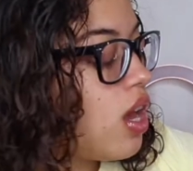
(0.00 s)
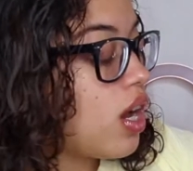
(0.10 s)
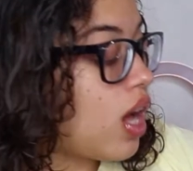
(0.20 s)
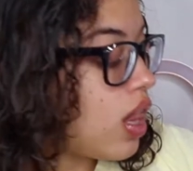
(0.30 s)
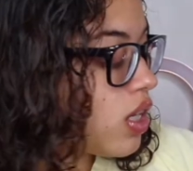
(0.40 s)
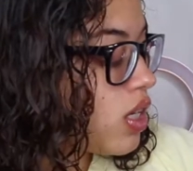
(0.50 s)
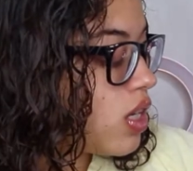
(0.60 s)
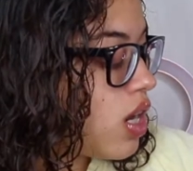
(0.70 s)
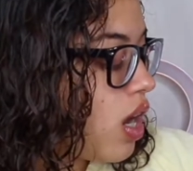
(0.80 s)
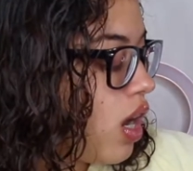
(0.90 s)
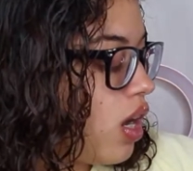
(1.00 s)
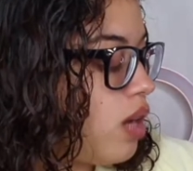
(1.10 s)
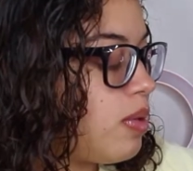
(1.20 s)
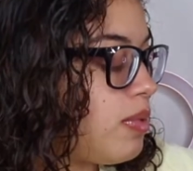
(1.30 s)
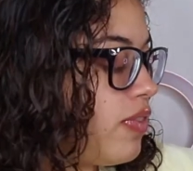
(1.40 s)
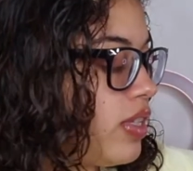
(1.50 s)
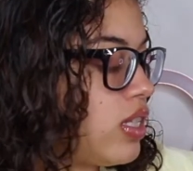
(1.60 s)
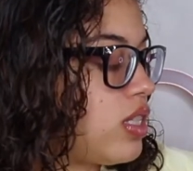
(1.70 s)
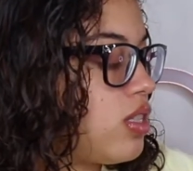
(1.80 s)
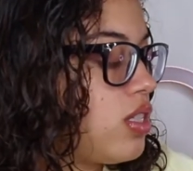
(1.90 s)
color. Let me read
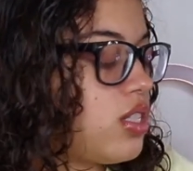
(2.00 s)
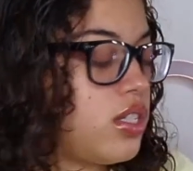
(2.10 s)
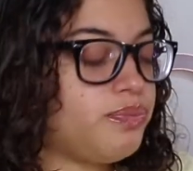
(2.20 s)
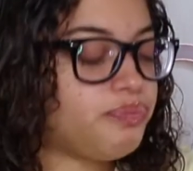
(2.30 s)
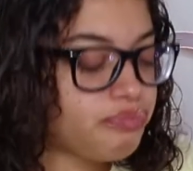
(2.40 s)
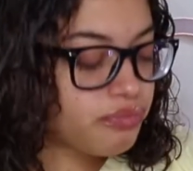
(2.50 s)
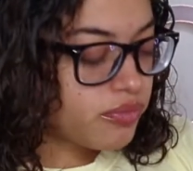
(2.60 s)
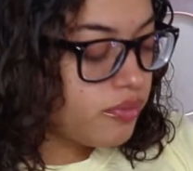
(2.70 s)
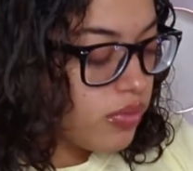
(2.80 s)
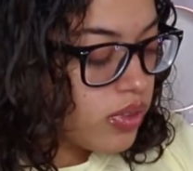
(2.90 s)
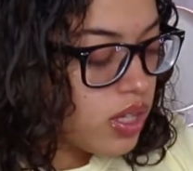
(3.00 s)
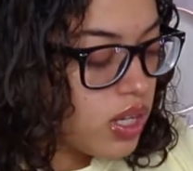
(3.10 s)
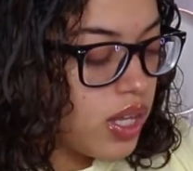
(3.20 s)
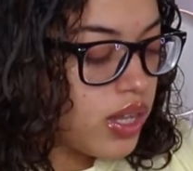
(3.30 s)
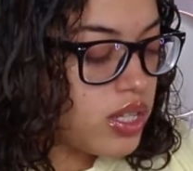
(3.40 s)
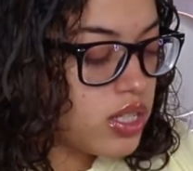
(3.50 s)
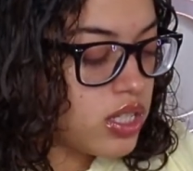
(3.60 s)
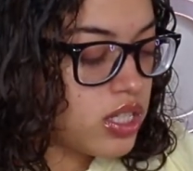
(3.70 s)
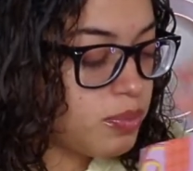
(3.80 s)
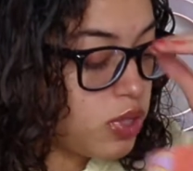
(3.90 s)
this. This
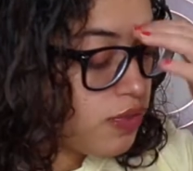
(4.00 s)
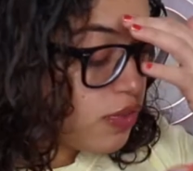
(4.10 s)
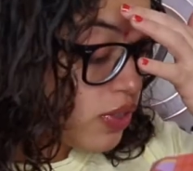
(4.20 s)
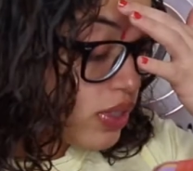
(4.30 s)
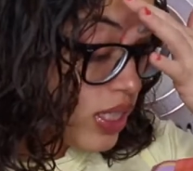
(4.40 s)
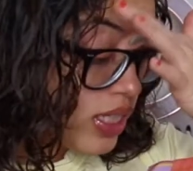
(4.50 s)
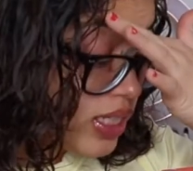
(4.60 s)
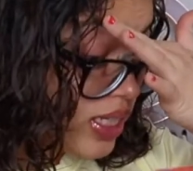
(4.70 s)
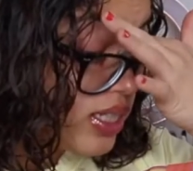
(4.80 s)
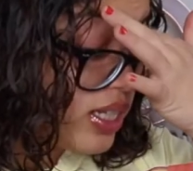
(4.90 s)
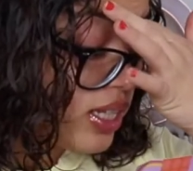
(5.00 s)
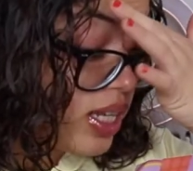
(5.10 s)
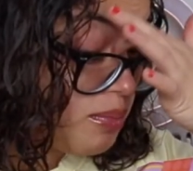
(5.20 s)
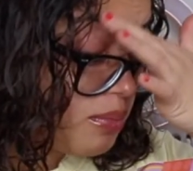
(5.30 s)
is Beauty for Real Tinted Lip